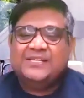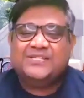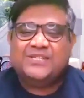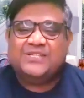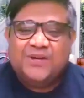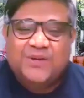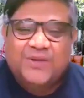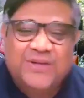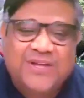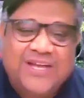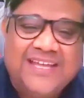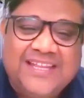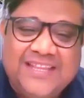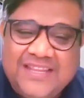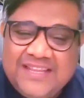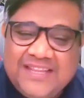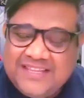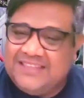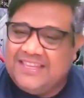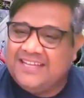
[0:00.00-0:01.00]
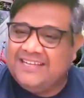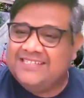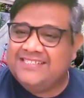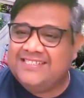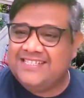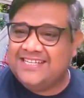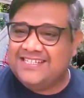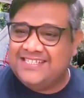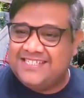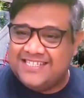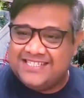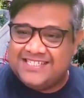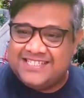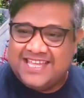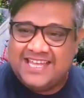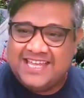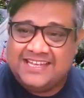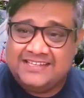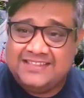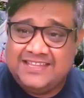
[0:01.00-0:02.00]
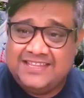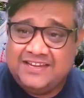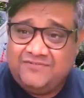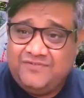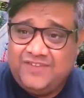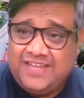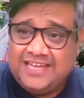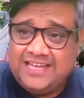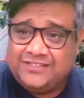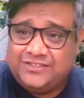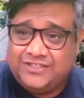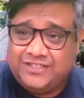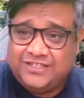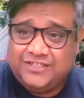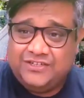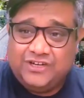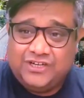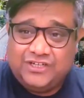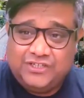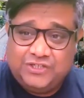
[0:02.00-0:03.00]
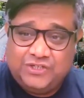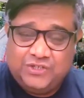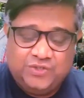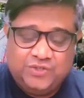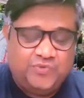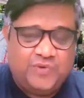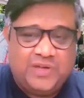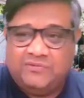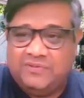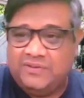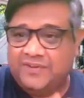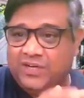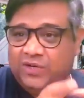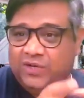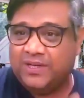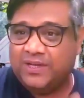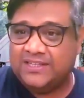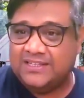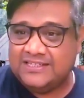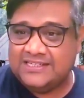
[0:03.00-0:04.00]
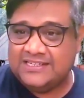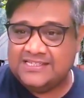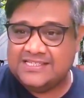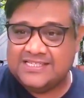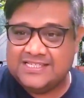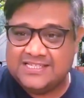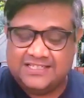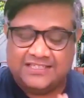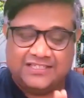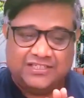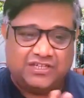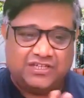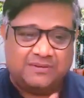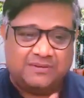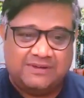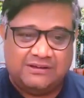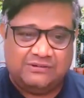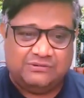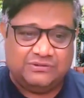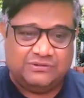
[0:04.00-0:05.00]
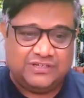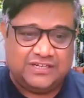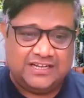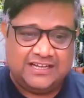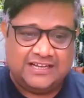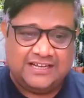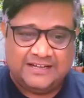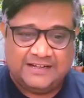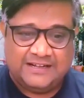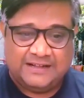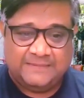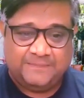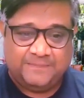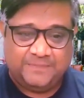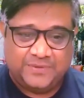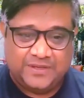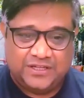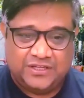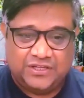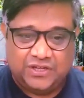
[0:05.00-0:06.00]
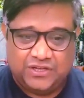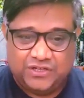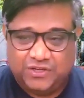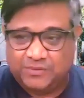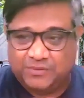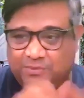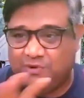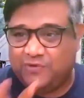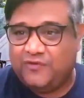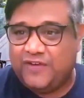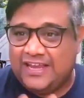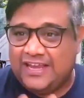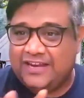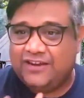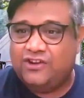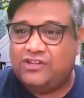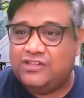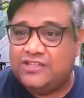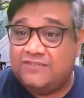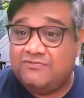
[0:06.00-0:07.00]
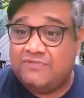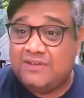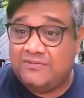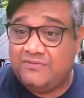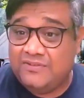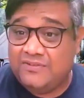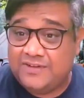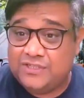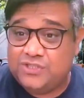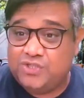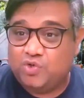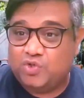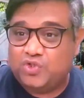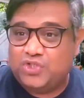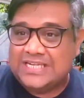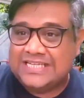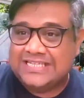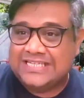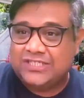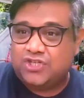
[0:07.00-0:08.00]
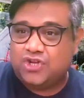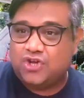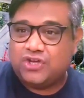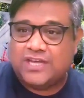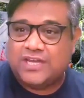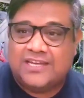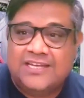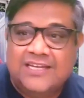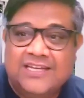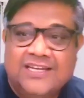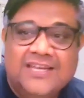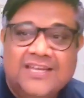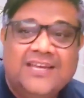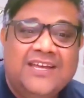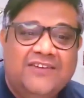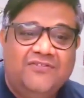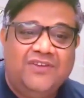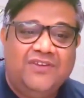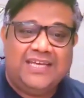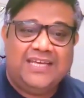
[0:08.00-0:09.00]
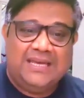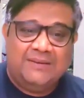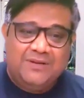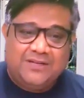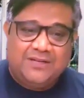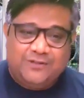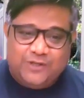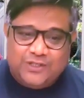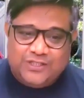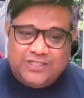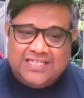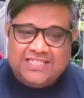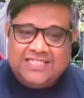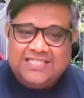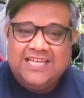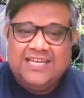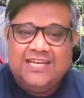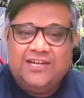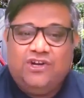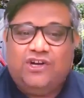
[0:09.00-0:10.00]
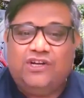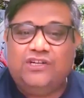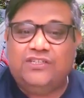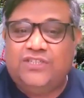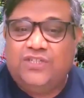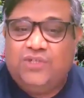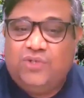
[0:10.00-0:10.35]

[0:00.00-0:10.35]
so there's this thing that we actually got through when we were doing the research about your profile and all that. When we were socially stalking, we came across this thing called